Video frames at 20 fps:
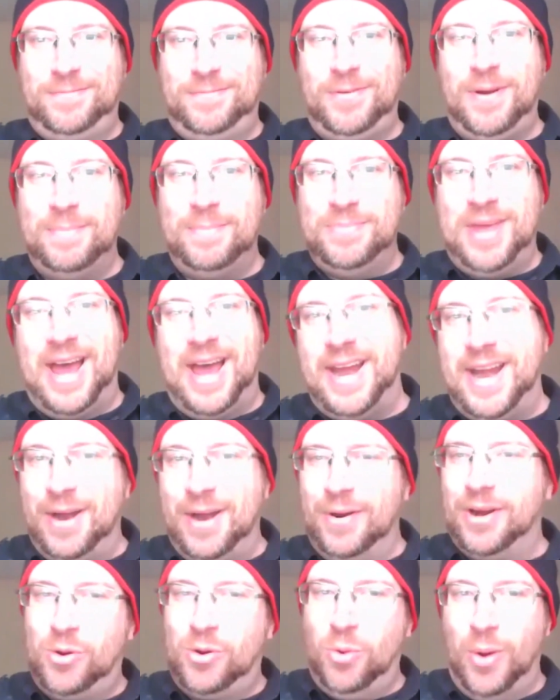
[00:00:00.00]
from that
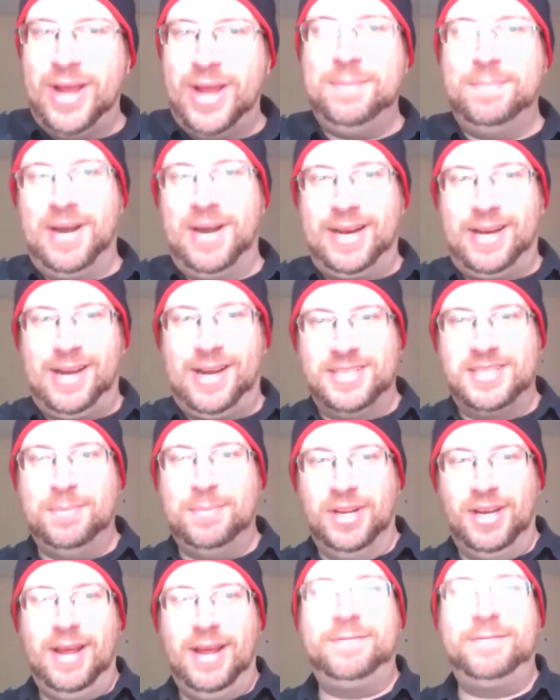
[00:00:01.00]
era quite, but I got some
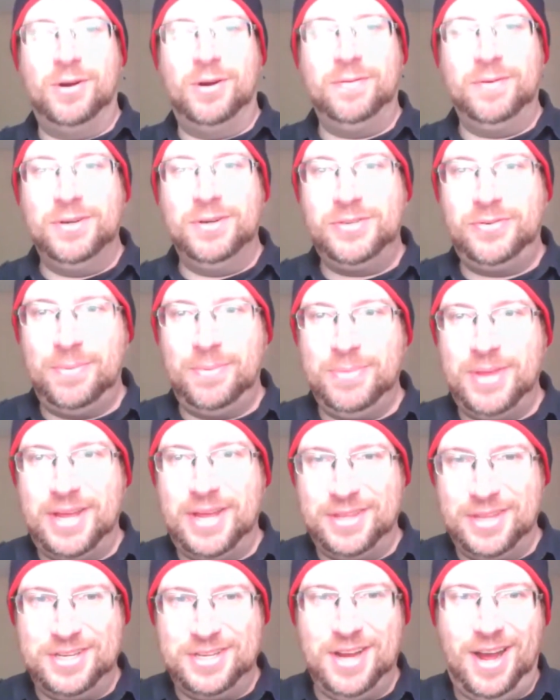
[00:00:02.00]
of the leftovers from
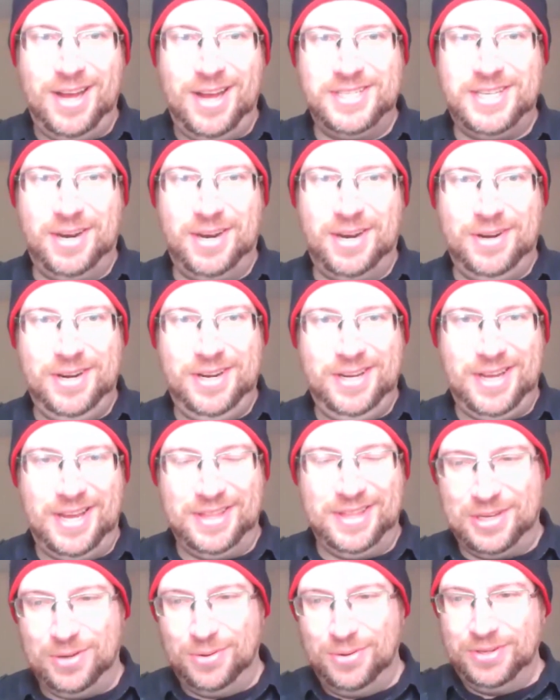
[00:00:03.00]
that the DOS era
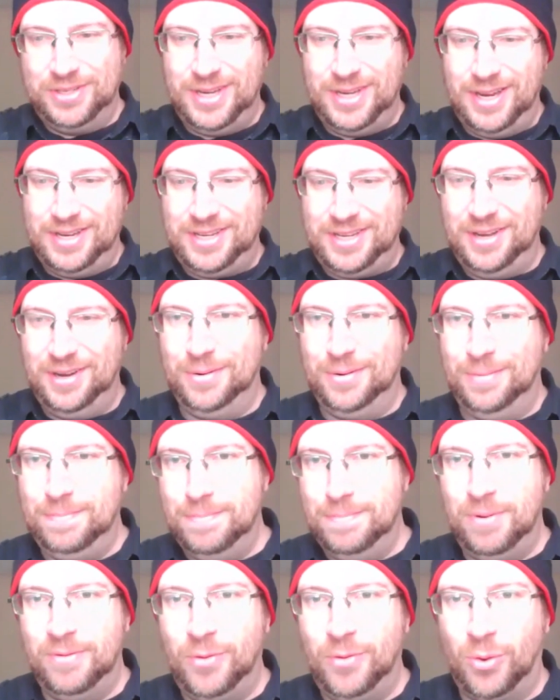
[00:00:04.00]
and the old, you know,
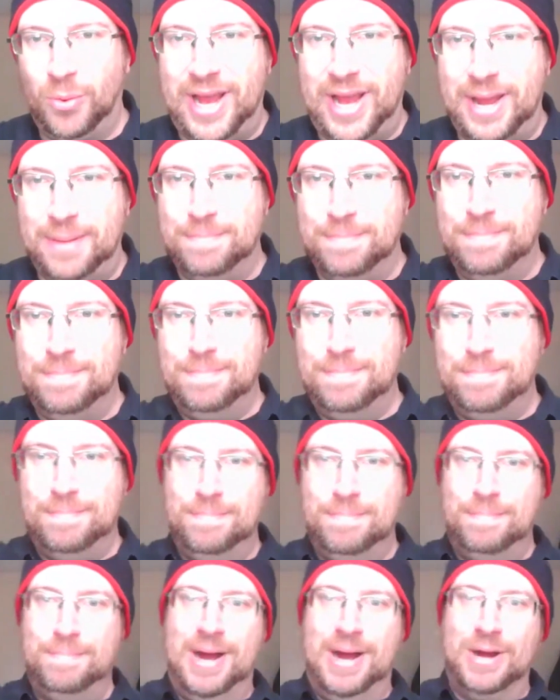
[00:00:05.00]
before we had m-
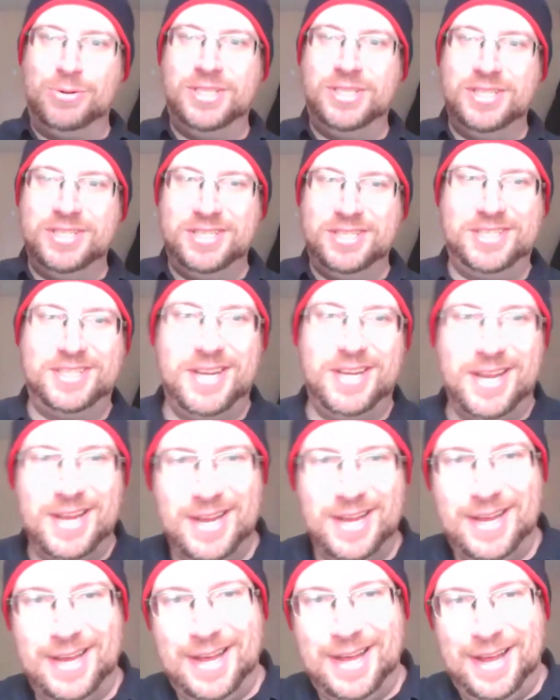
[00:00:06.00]
mouses.
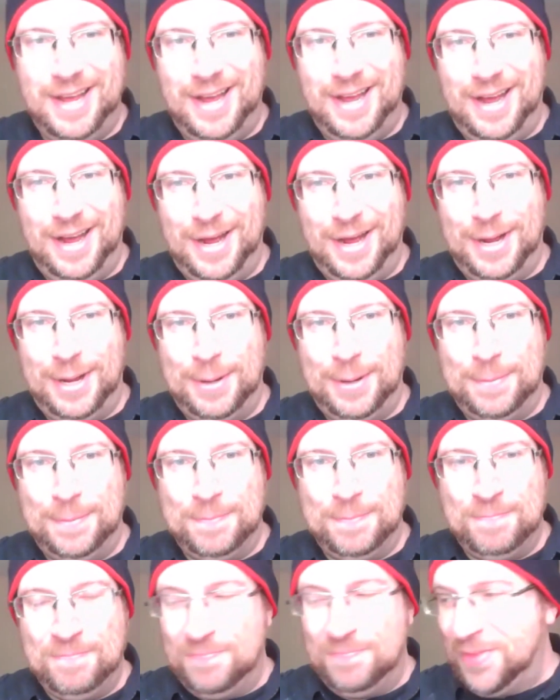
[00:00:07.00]

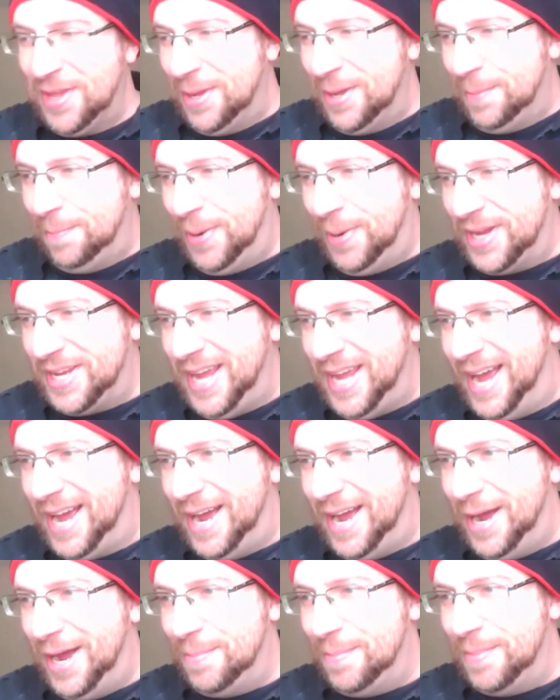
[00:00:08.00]
Um, but yeah,
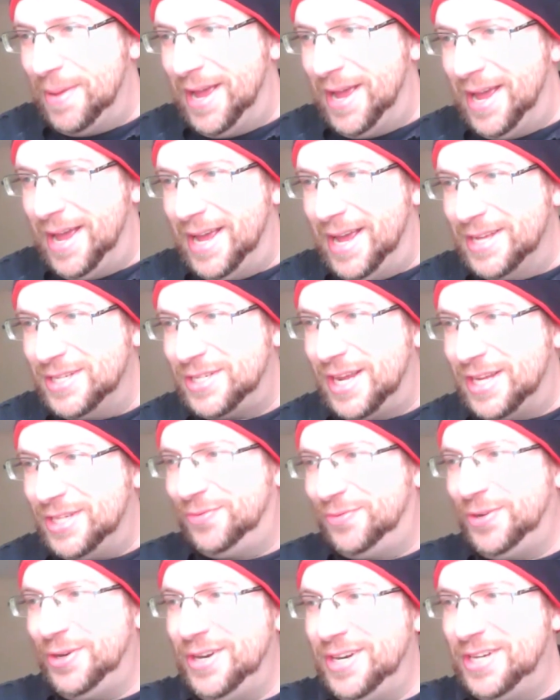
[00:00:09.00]
um, as as
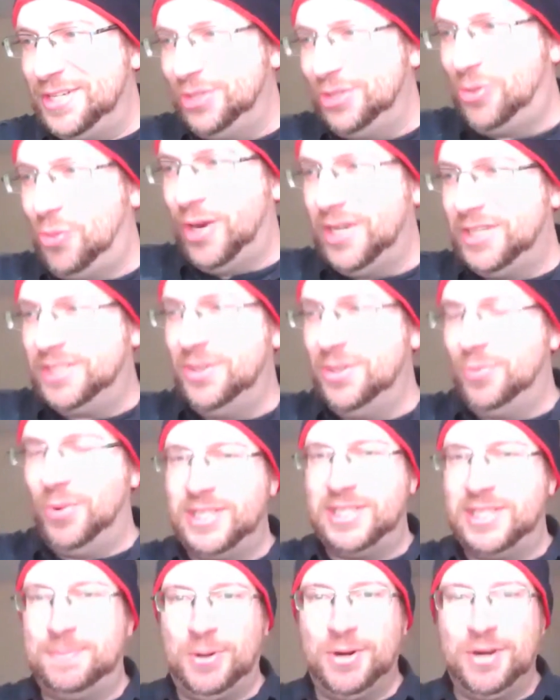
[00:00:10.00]
for your initial question,
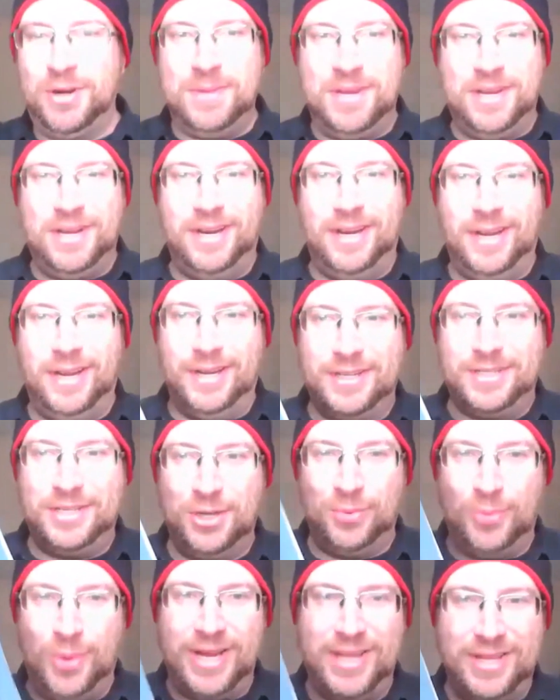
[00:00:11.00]
what spurred me to
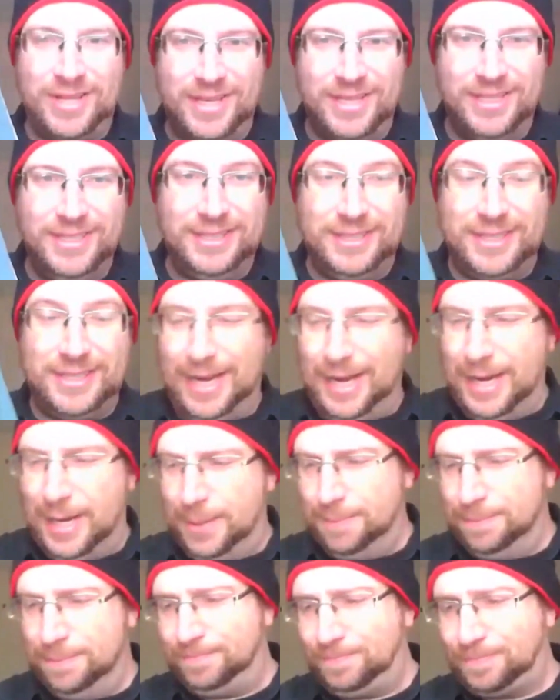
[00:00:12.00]
to write this?
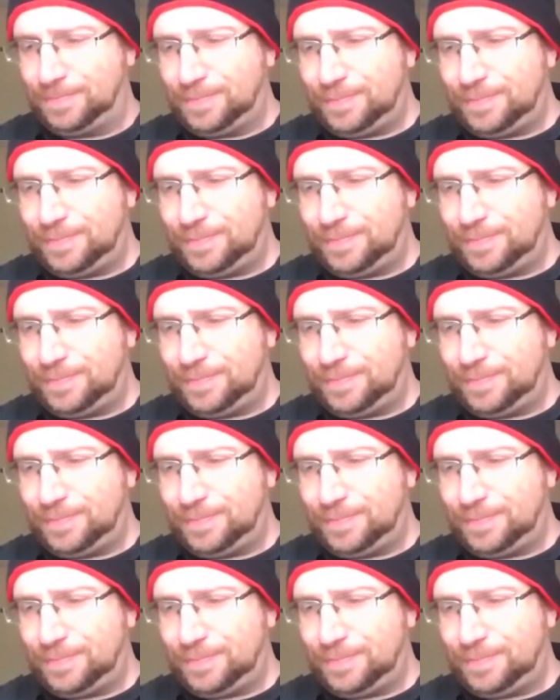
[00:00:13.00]
Um,